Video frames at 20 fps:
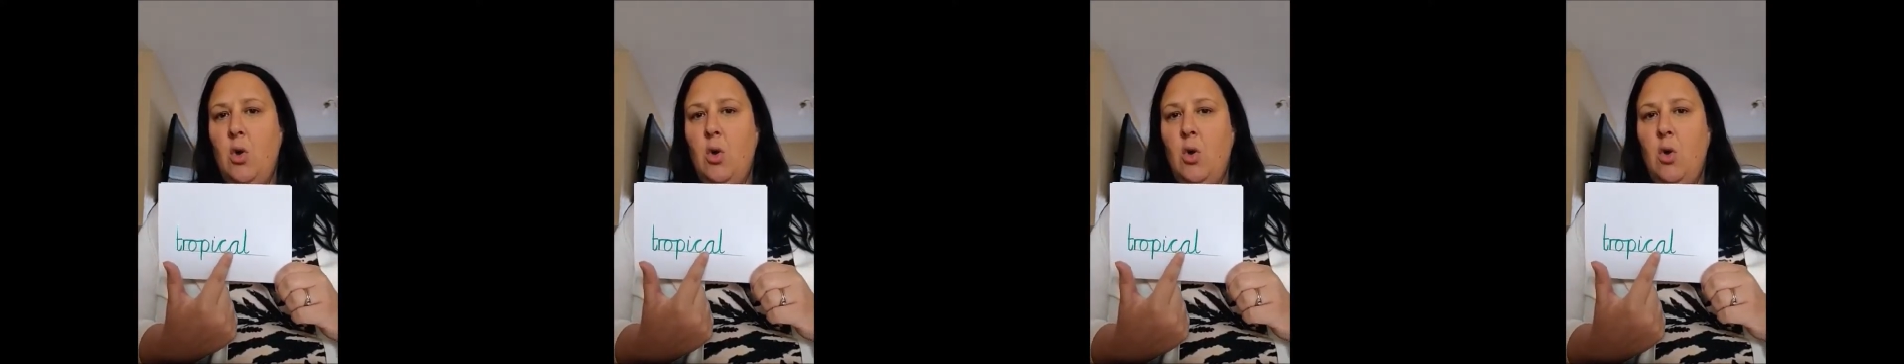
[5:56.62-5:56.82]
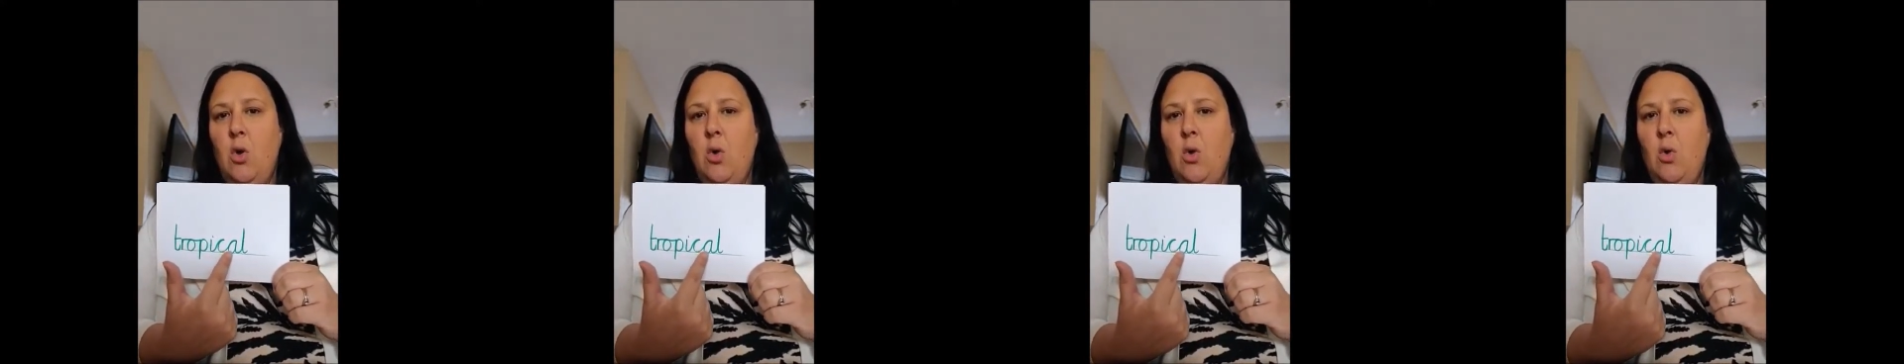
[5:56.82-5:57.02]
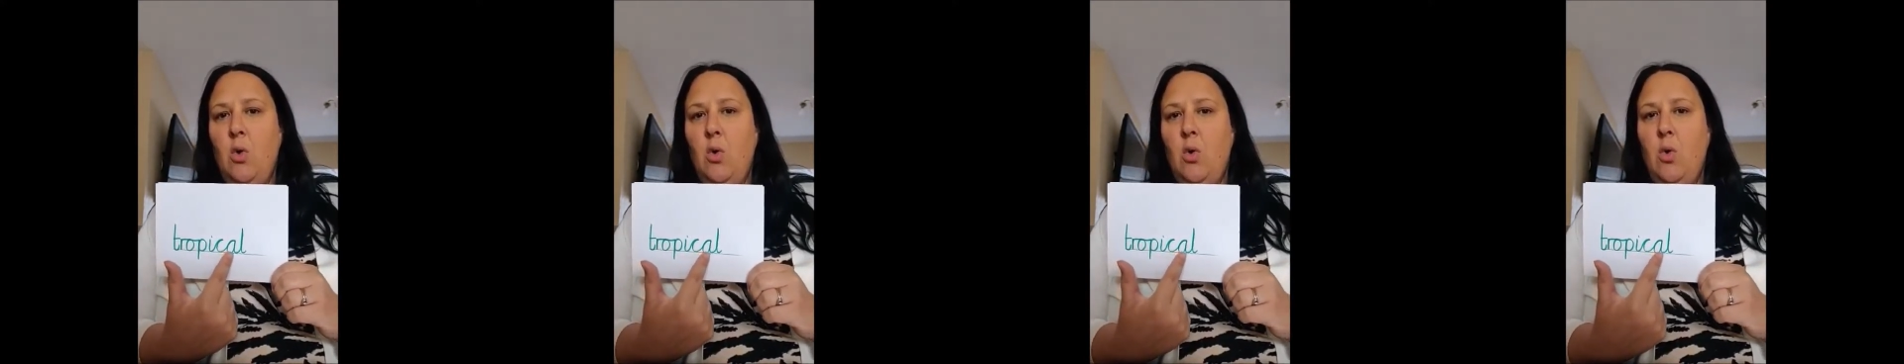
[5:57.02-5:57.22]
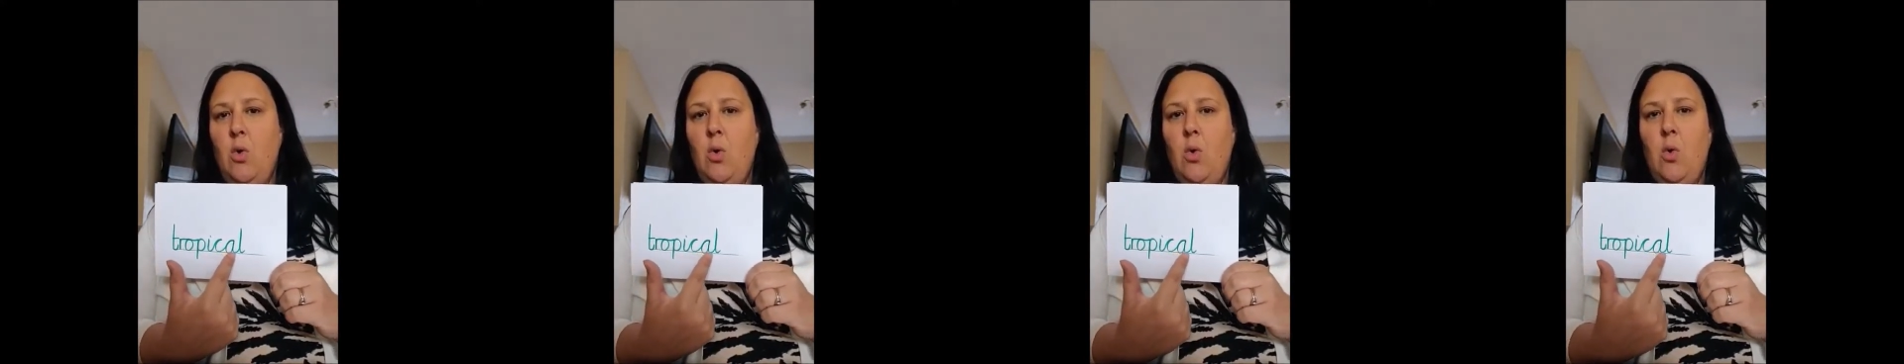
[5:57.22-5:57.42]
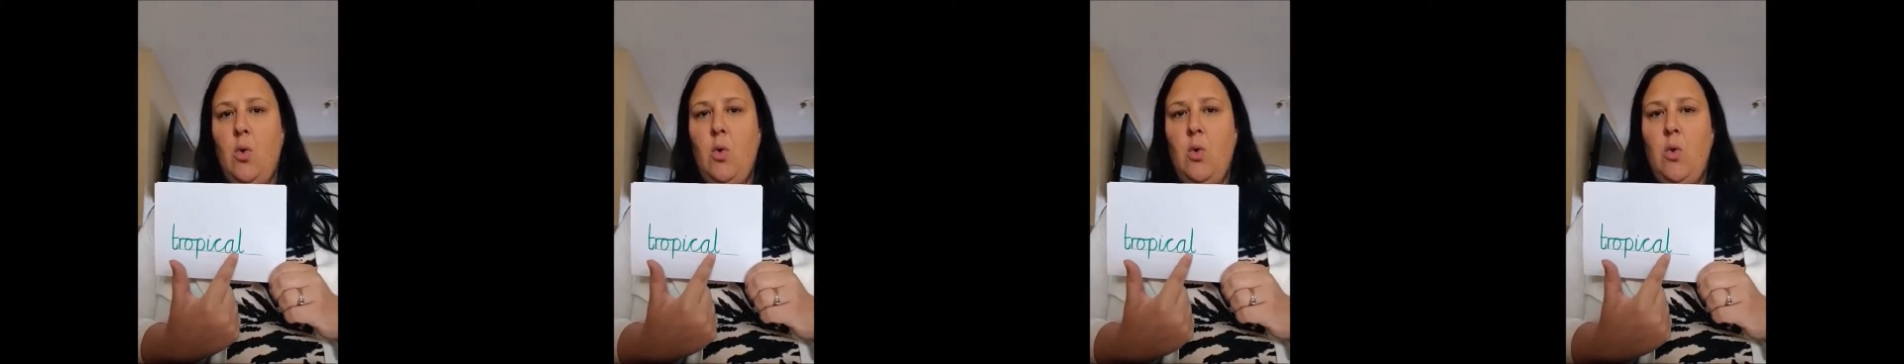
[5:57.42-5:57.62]

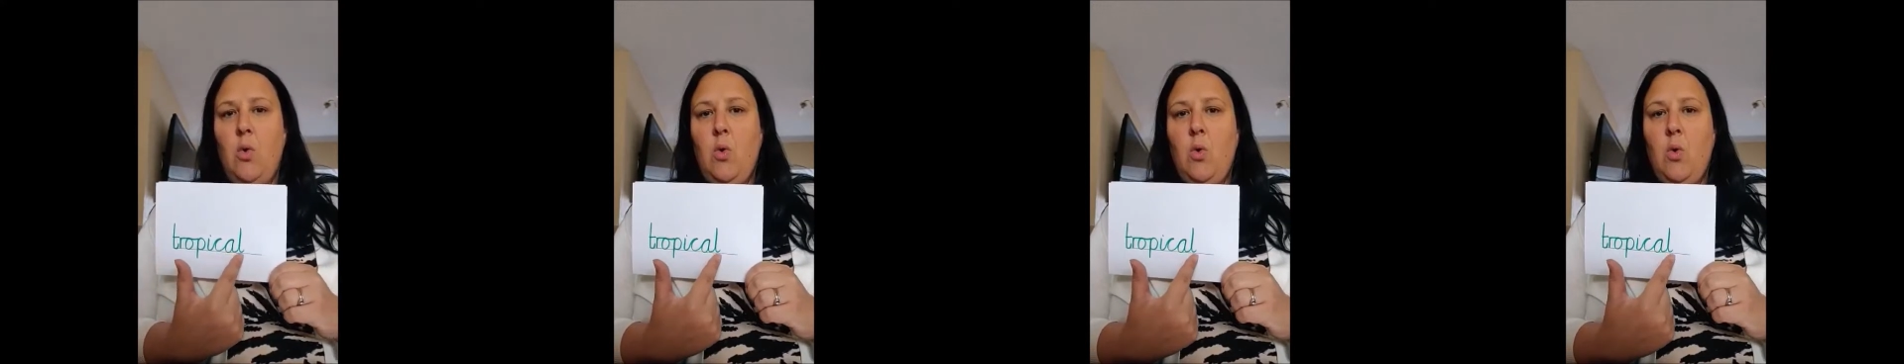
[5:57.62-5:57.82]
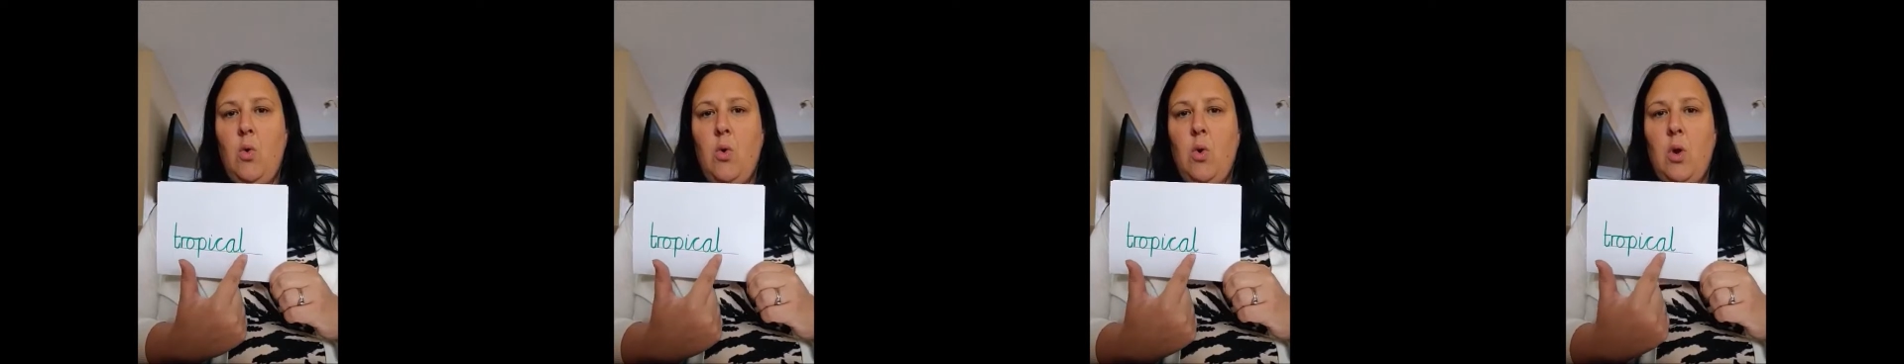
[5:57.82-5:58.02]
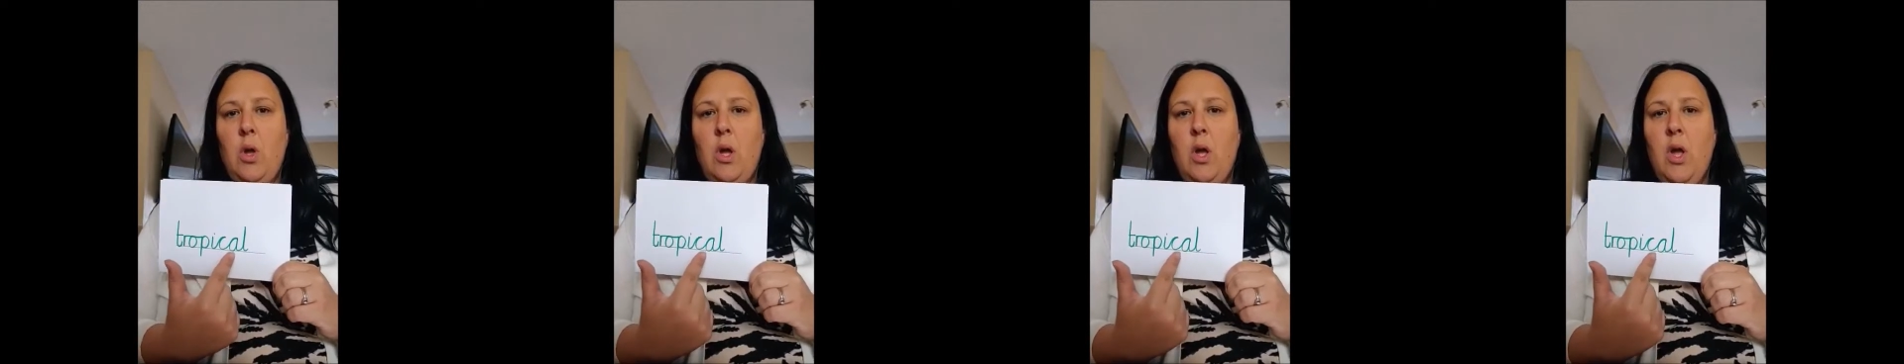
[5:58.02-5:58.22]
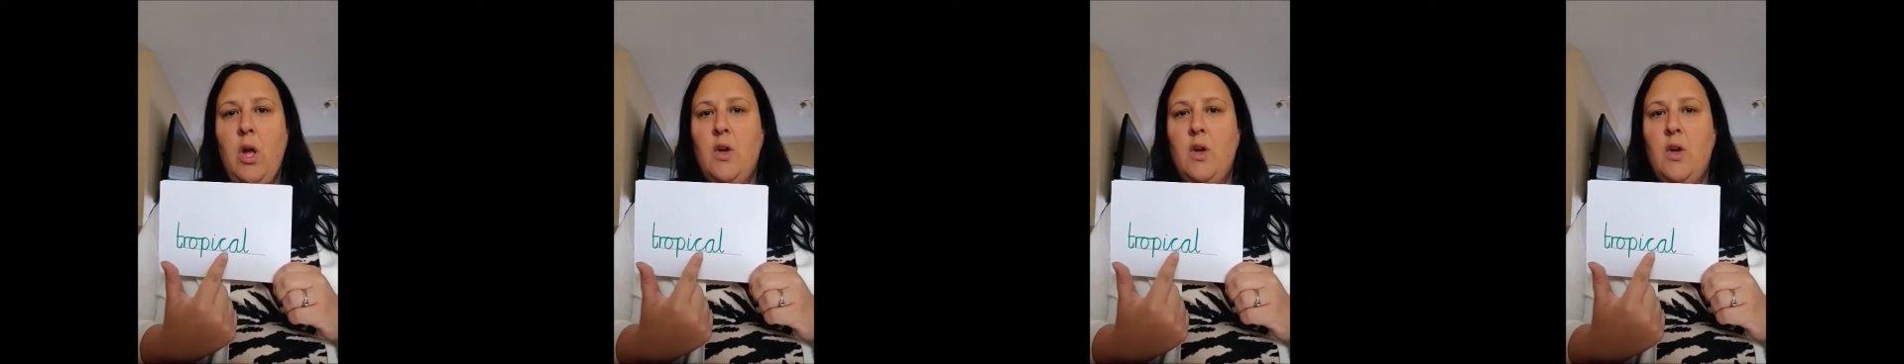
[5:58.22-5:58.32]
All.